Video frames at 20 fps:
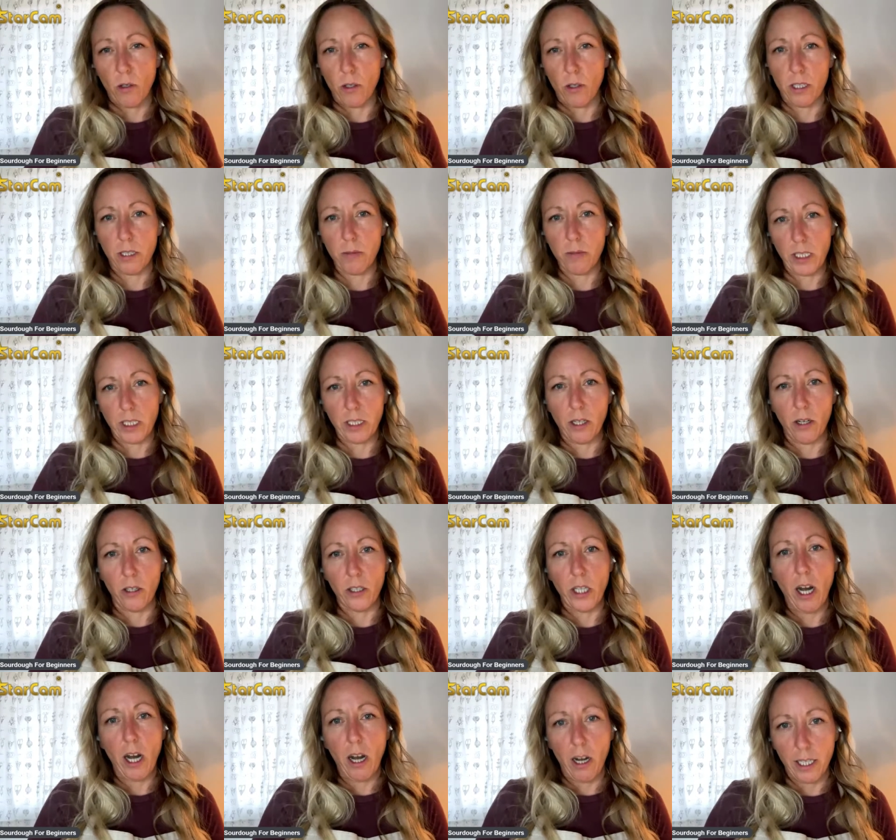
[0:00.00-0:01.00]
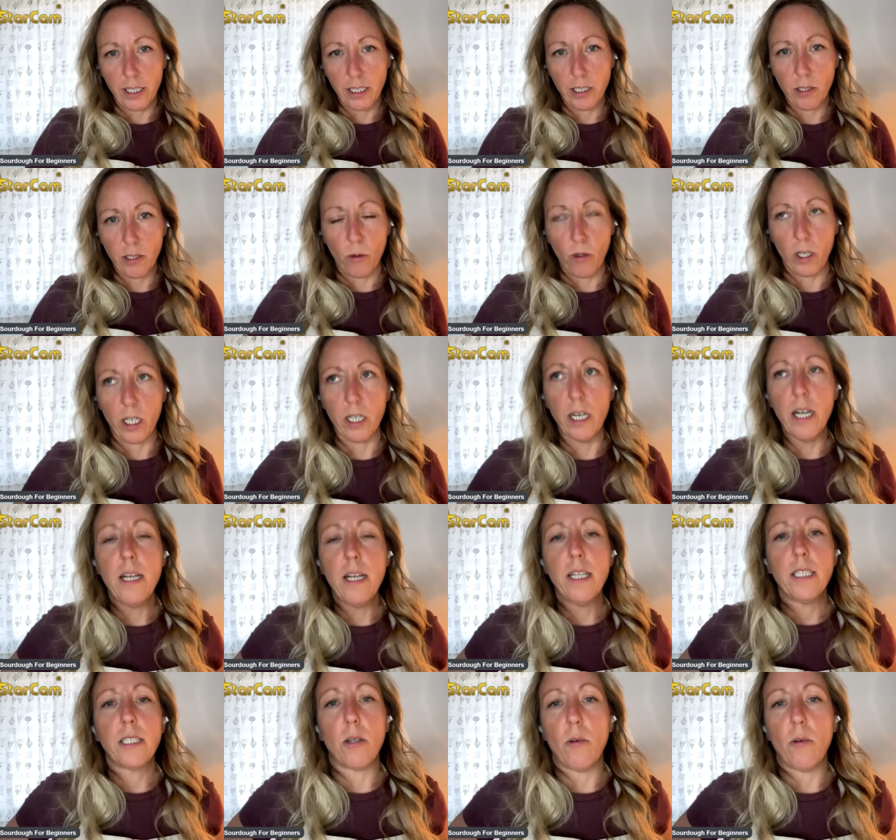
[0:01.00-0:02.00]
of score is what's called a hot score.
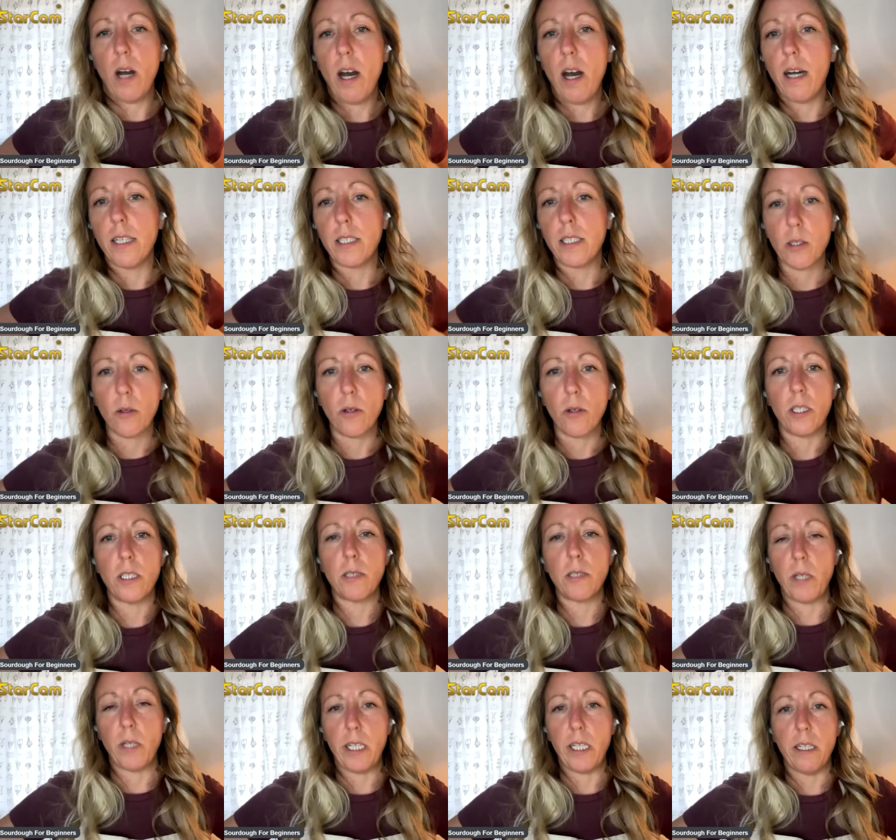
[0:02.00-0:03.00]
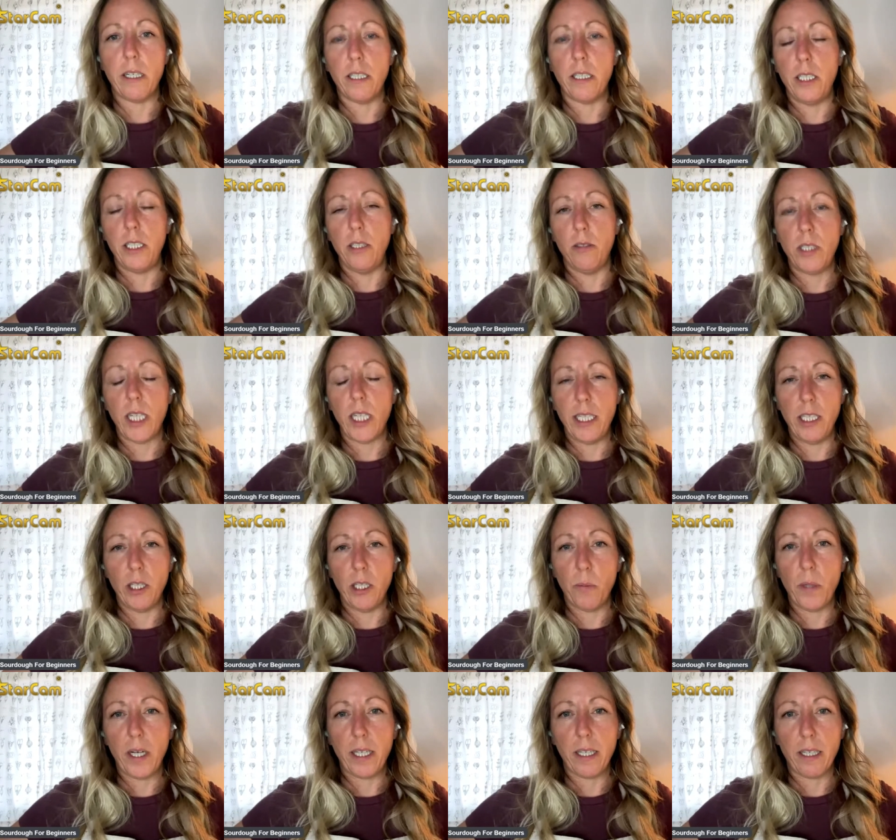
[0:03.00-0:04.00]
So a hot score is where you
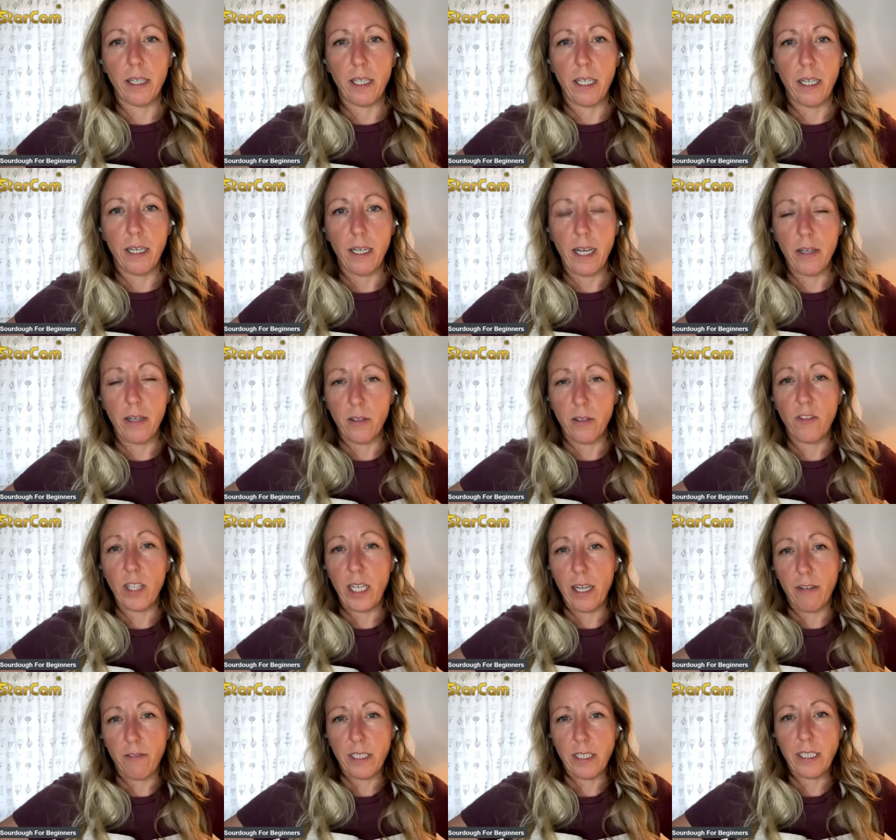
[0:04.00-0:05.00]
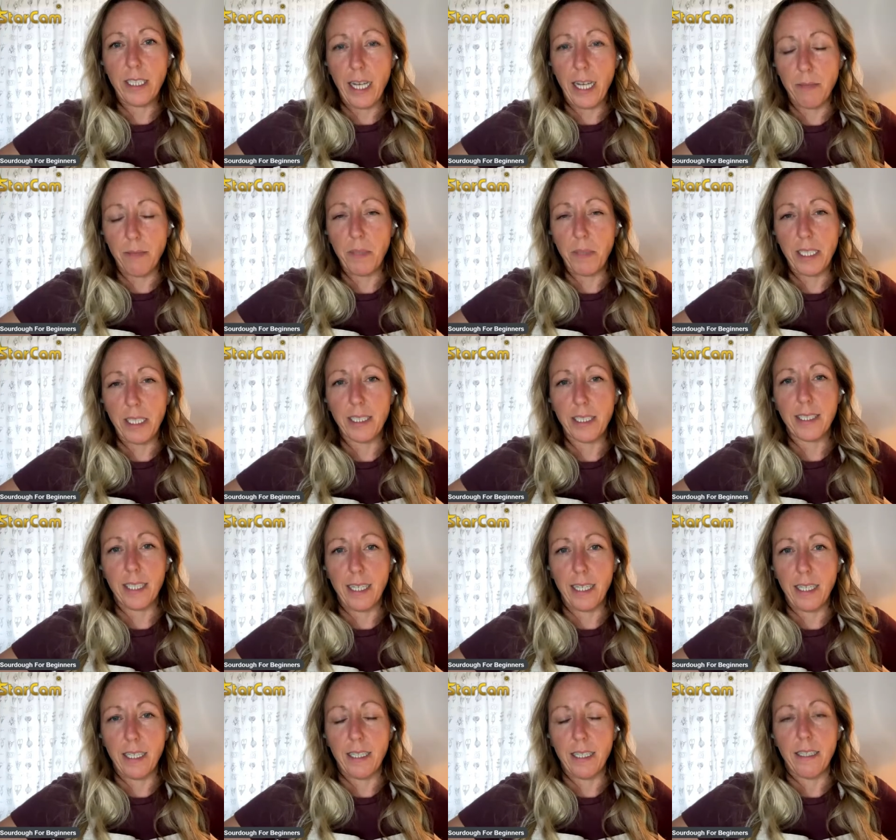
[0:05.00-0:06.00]
take your bread out of the, out of the oven 10 minutes
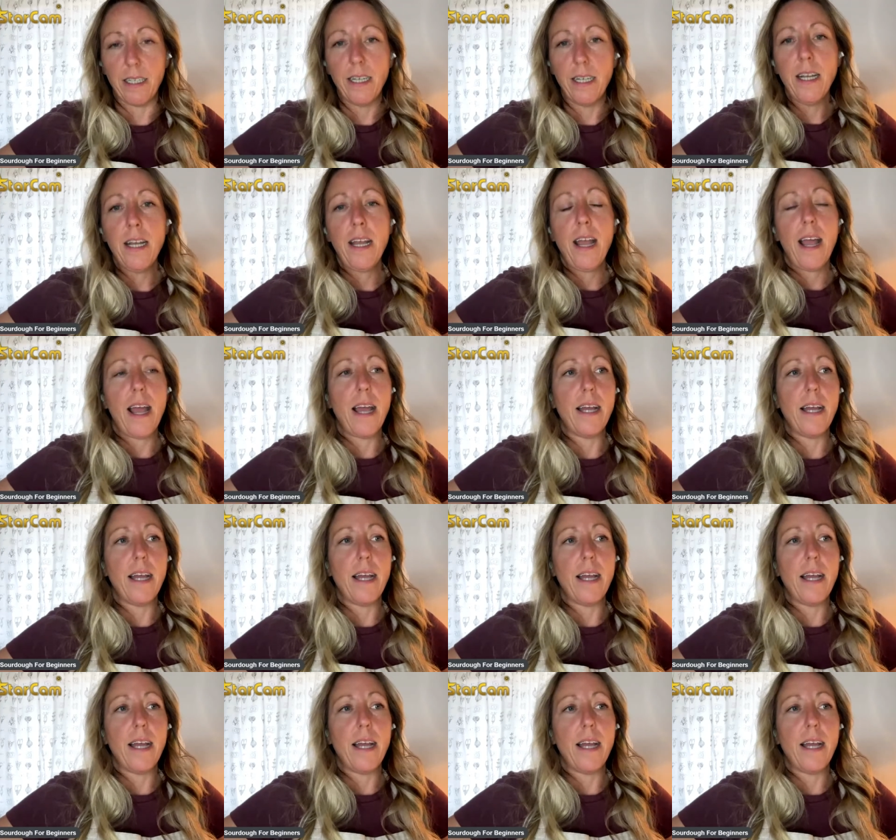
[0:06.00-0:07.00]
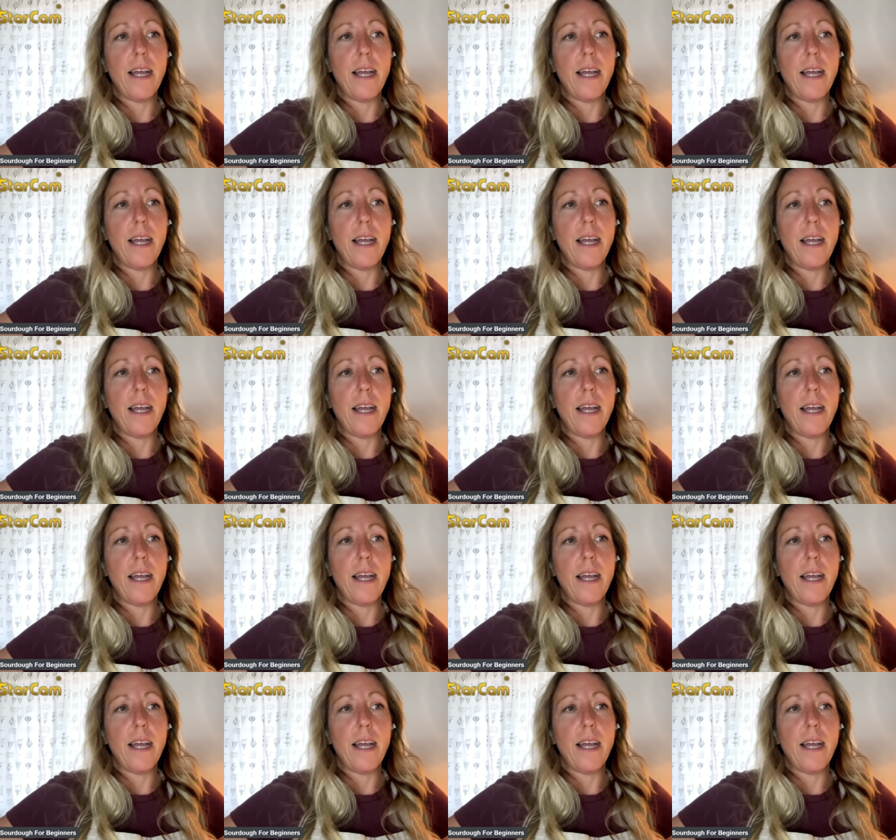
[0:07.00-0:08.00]
in and either cut your
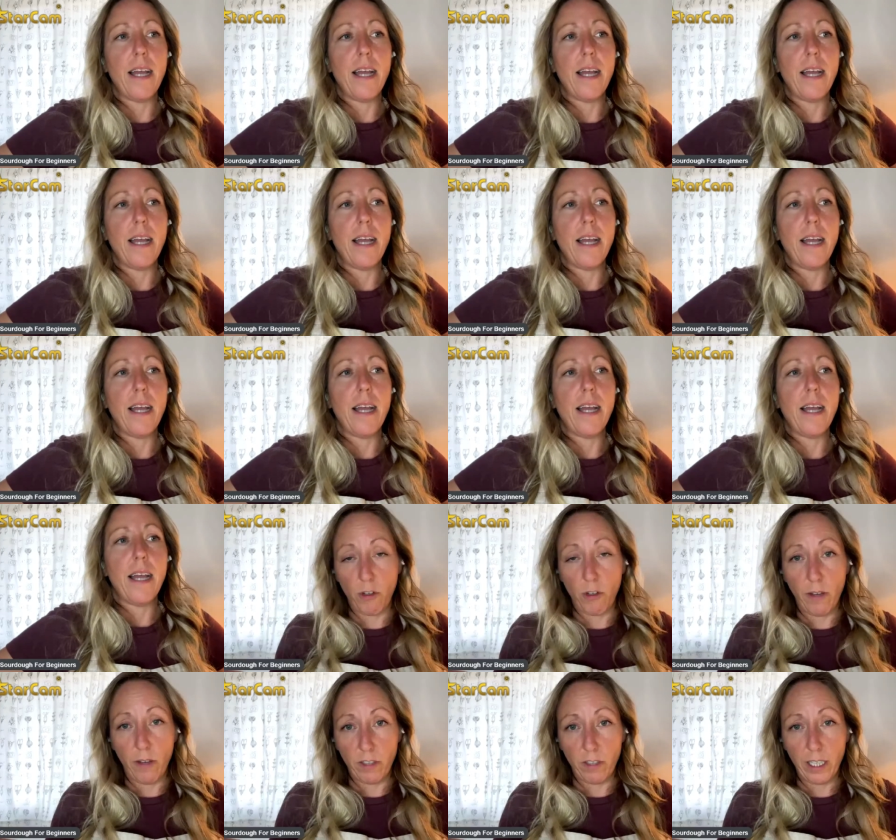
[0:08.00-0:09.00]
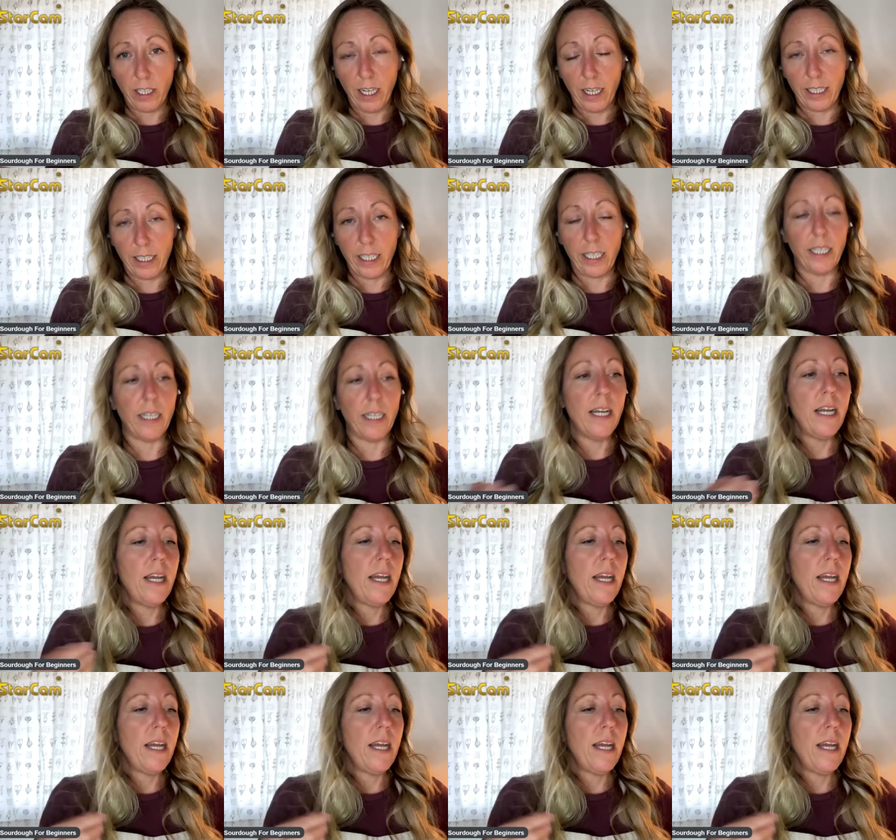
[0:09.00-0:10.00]
score at all if you haven't cut it
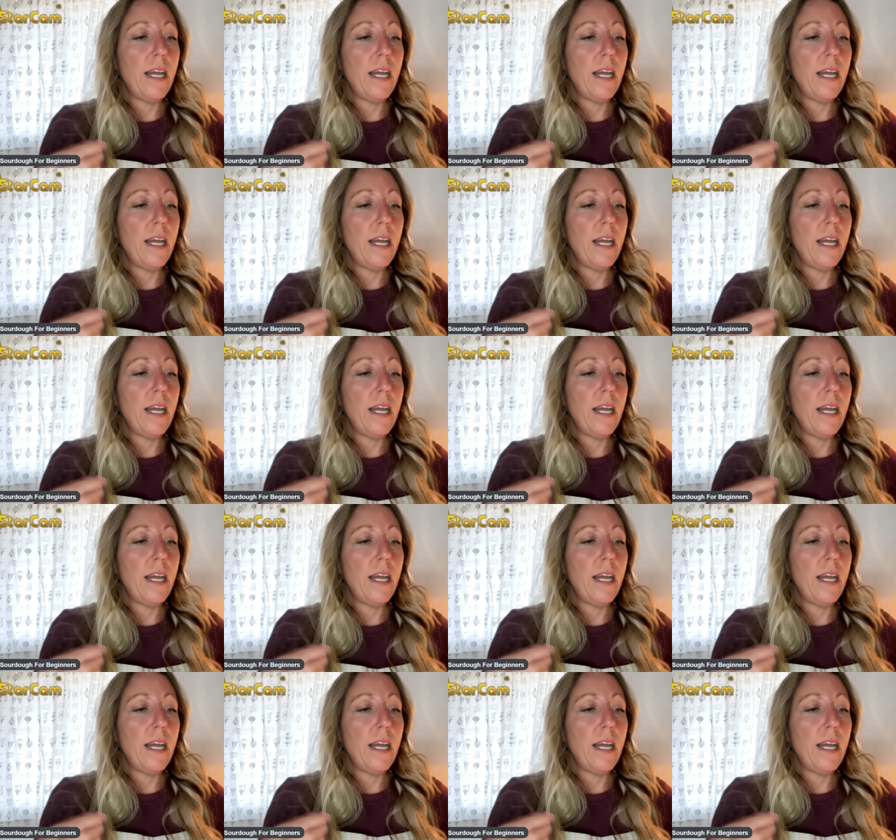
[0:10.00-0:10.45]
um,